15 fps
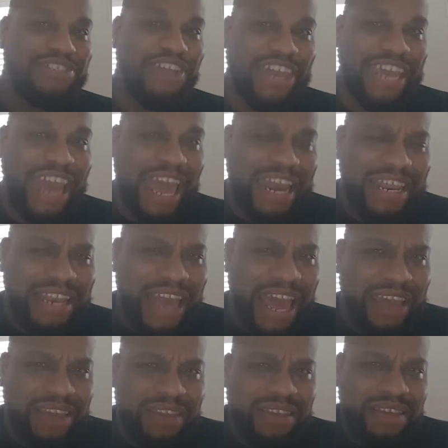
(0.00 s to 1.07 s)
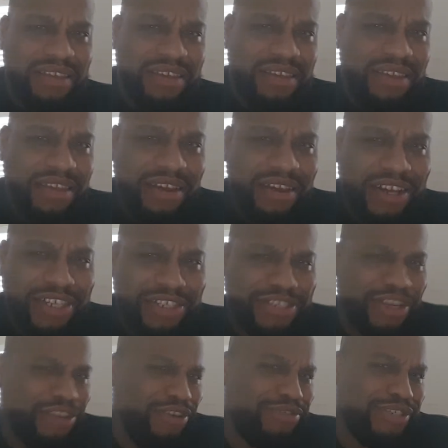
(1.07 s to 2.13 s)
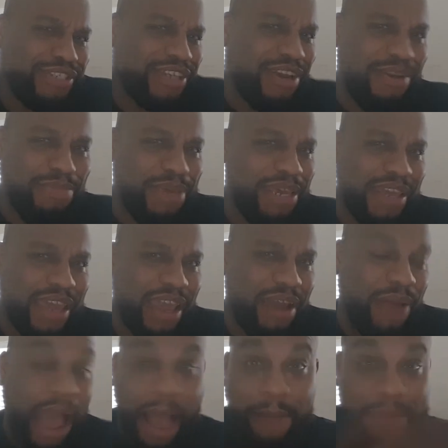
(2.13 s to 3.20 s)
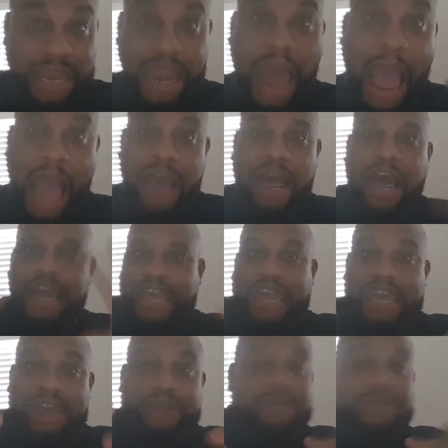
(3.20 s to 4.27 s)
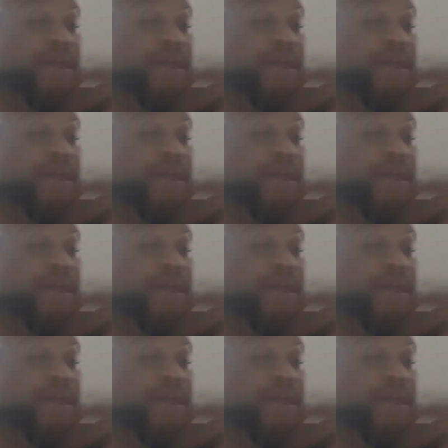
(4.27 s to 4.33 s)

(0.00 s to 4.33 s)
looking at it like, so you just gonna be in the camera? I mean, again,